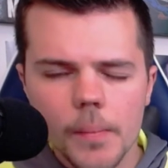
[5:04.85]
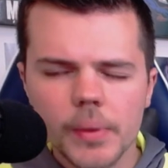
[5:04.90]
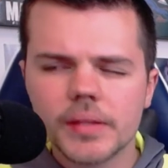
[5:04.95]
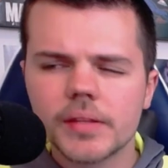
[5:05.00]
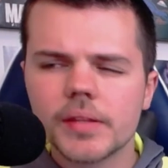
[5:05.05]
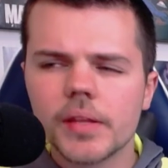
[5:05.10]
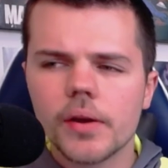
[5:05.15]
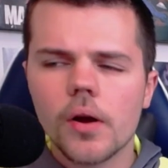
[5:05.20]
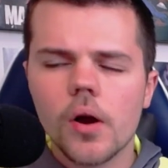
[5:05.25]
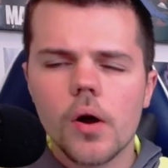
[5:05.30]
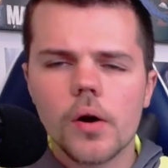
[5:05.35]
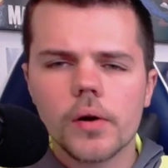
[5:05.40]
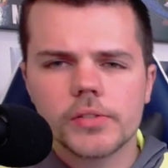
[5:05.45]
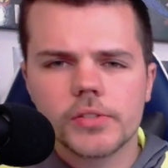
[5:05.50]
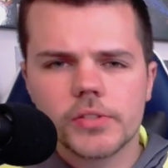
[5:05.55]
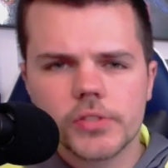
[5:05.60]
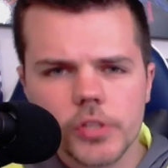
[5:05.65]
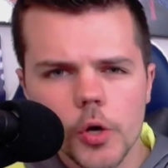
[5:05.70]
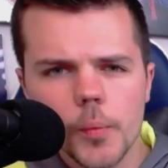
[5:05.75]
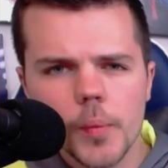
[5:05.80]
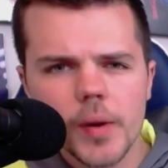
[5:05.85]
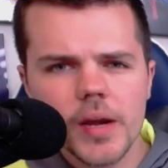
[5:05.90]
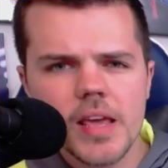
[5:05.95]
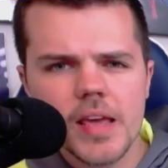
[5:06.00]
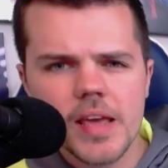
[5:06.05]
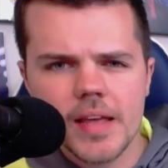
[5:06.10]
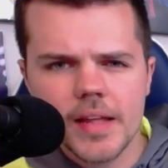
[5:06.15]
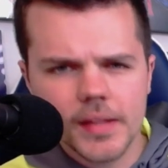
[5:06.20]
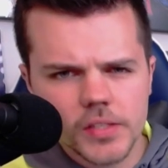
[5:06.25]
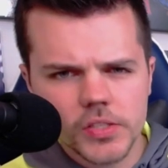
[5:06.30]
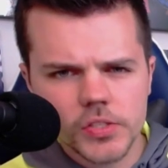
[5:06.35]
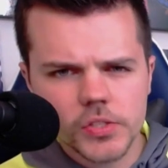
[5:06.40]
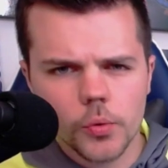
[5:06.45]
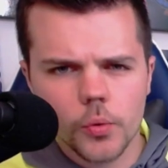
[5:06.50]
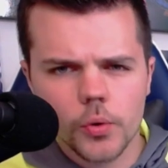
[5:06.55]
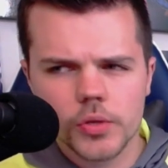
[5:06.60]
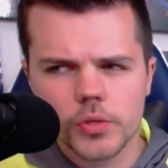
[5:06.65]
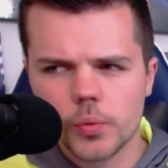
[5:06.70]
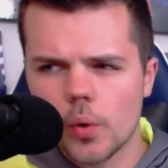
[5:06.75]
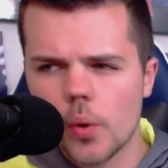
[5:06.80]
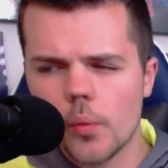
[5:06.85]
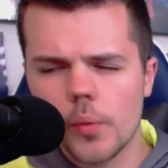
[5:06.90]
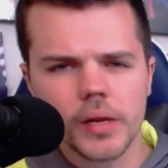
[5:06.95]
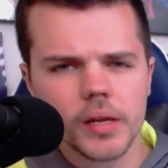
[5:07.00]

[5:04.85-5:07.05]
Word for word: but there are so many hints towards what